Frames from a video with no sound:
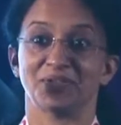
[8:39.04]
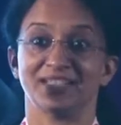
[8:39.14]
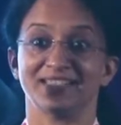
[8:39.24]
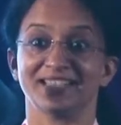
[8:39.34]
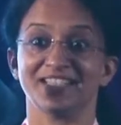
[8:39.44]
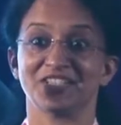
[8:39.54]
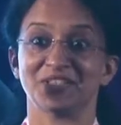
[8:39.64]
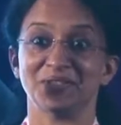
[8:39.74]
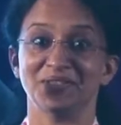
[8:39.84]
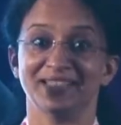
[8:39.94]
Is that
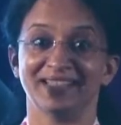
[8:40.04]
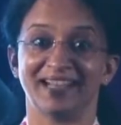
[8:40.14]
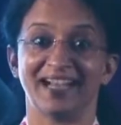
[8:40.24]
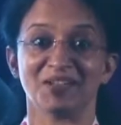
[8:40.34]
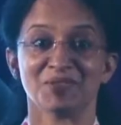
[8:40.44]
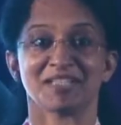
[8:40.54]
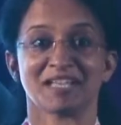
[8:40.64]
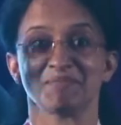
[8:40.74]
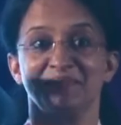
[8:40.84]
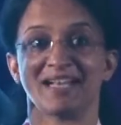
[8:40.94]
so? I would
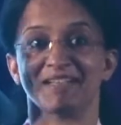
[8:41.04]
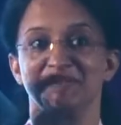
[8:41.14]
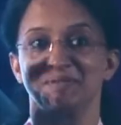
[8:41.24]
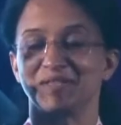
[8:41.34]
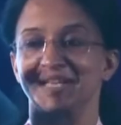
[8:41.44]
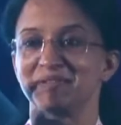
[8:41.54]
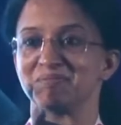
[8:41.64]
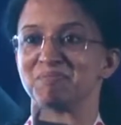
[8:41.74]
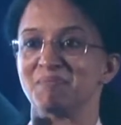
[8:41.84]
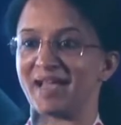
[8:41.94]
come
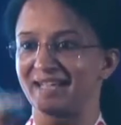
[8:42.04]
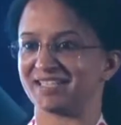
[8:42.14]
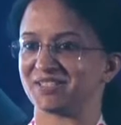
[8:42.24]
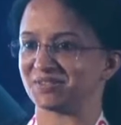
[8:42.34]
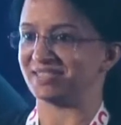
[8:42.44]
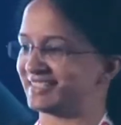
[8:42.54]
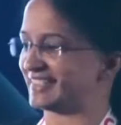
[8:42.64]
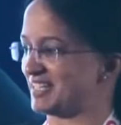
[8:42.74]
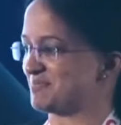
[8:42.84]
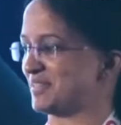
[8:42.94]
back to this
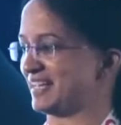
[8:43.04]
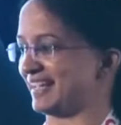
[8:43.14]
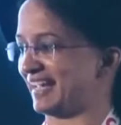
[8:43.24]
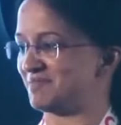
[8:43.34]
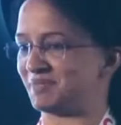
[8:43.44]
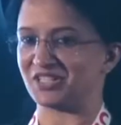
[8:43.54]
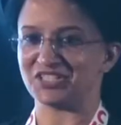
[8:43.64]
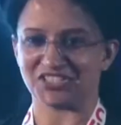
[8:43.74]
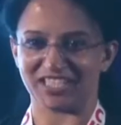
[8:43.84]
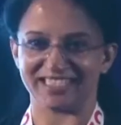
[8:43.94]
statement again,
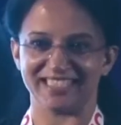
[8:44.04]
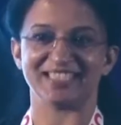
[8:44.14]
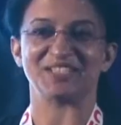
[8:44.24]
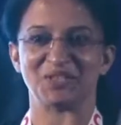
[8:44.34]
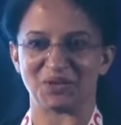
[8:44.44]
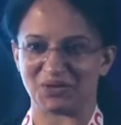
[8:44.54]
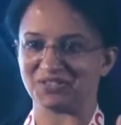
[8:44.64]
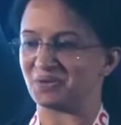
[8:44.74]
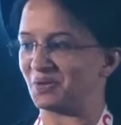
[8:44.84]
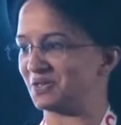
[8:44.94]
because change is not
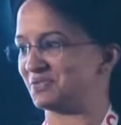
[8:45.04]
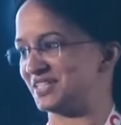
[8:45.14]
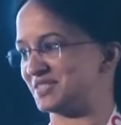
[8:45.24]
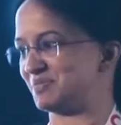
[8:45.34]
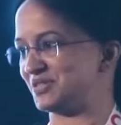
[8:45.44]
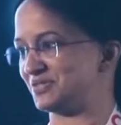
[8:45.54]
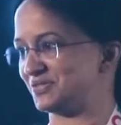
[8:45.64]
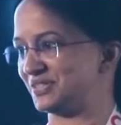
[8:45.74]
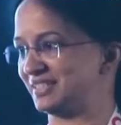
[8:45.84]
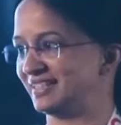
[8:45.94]
always
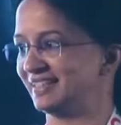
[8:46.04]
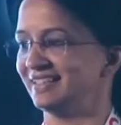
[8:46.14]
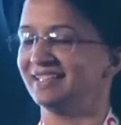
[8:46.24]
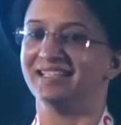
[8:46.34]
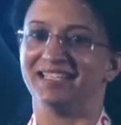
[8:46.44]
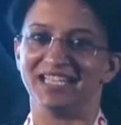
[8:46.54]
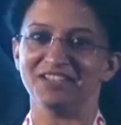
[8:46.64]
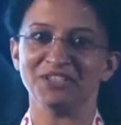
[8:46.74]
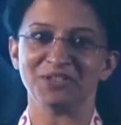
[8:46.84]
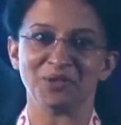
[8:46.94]
beautiful.
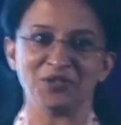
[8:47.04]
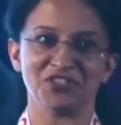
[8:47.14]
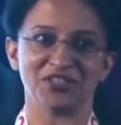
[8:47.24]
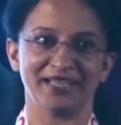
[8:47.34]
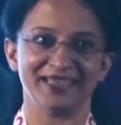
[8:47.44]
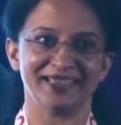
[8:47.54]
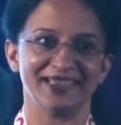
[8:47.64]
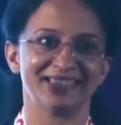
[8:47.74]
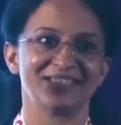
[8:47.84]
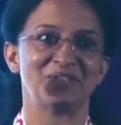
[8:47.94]
Even though change
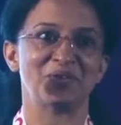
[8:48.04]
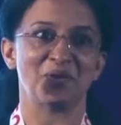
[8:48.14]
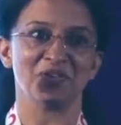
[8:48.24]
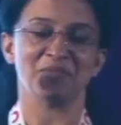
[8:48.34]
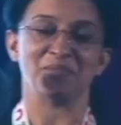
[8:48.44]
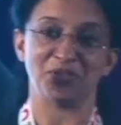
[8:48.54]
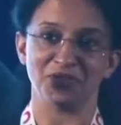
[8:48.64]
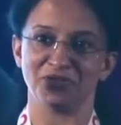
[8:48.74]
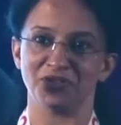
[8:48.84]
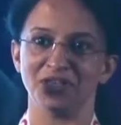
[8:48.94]
is not
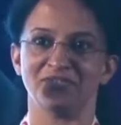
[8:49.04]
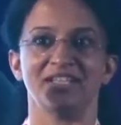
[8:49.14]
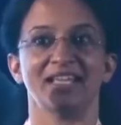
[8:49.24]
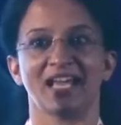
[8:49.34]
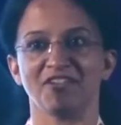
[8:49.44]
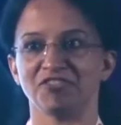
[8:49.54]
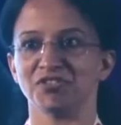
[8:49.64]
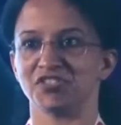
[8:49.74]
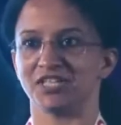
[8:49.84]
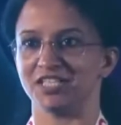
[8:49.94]
beautiful, we have
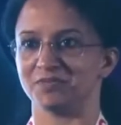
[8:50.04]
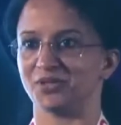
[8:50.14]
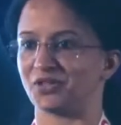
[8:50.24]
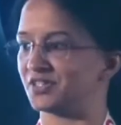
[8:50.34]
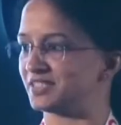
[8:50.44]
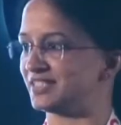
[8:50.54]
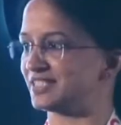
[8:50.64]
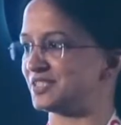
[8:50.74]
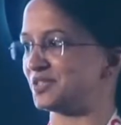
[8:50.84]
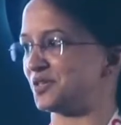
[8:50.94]
to change because it's